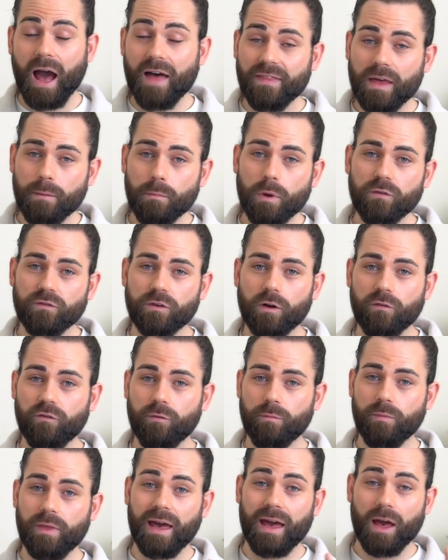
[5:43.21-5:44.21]
And then moving on
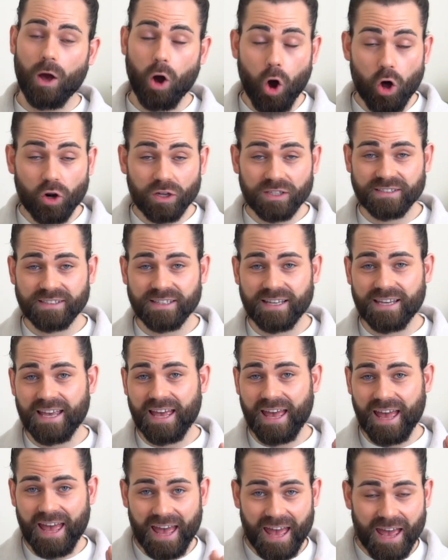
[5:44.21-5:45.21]
from there,
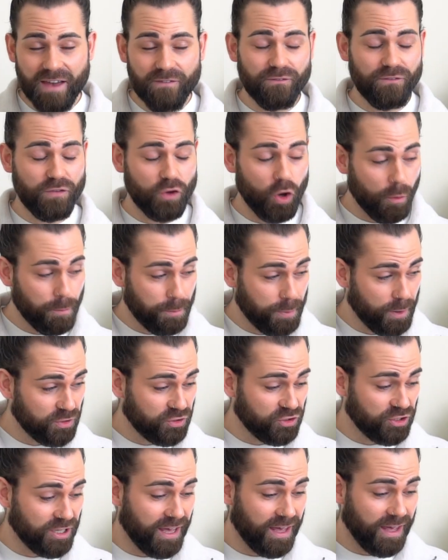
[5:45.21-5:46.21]
honestly, if your
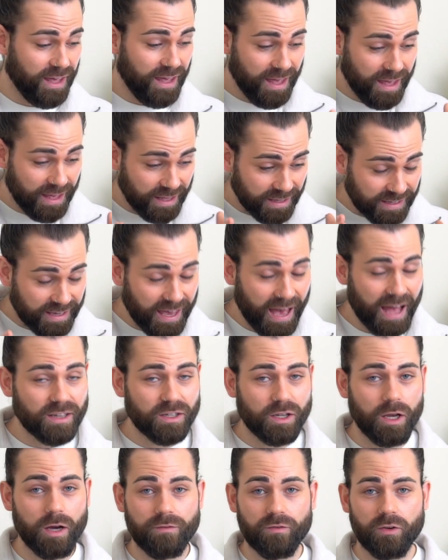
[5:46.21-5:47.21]
budget
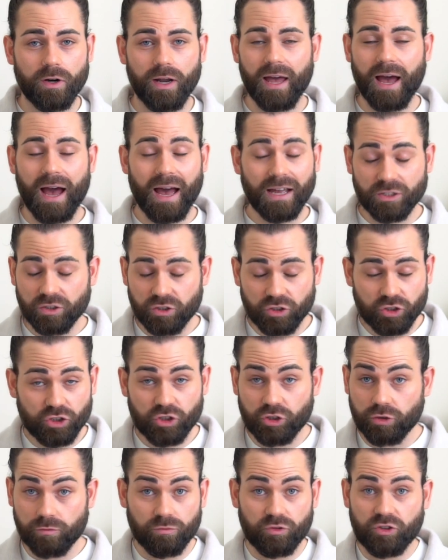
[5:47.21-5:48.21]
can cover it, I
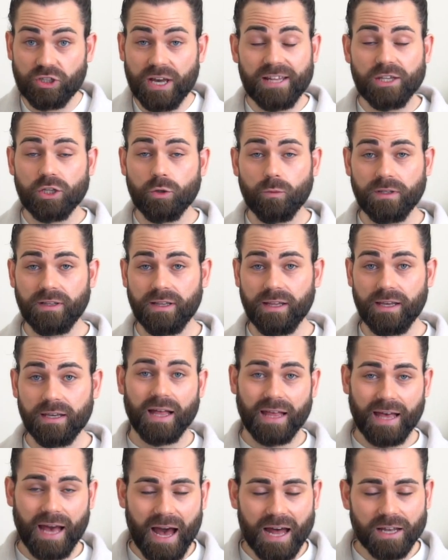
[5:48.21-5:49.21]
genuinely
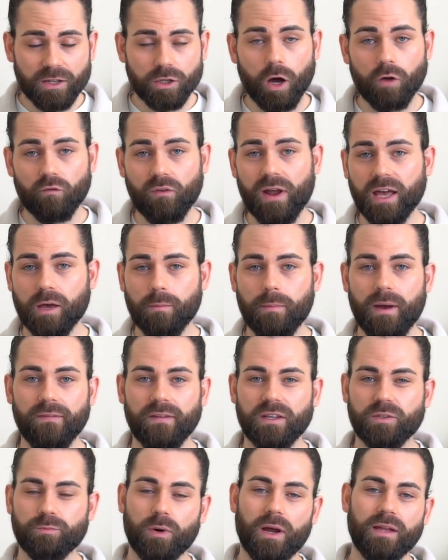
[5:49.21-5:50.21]
cannot recommend
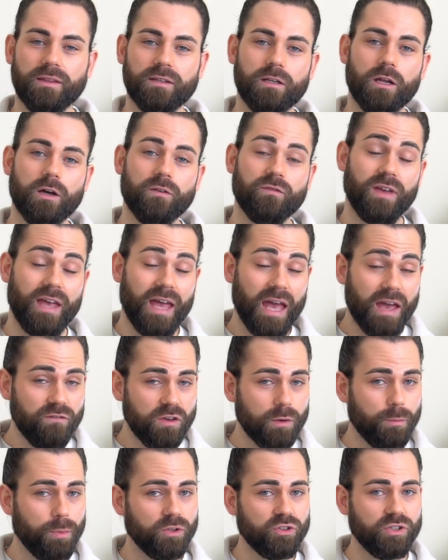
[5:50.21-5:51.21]
this brand enough. If
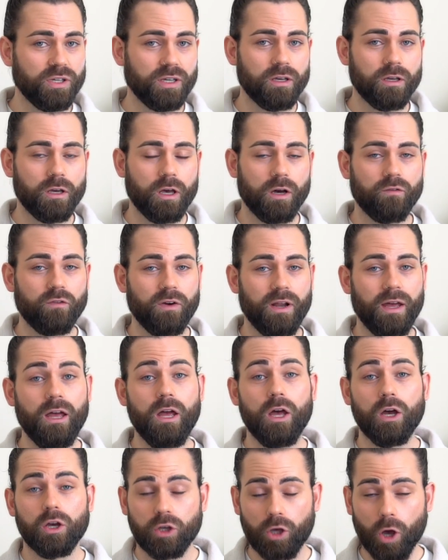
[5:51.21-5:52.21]
your budget can cover it,
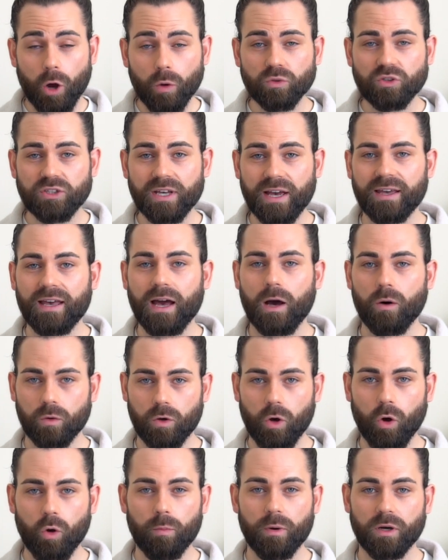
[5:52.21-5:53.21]
go and check out Cole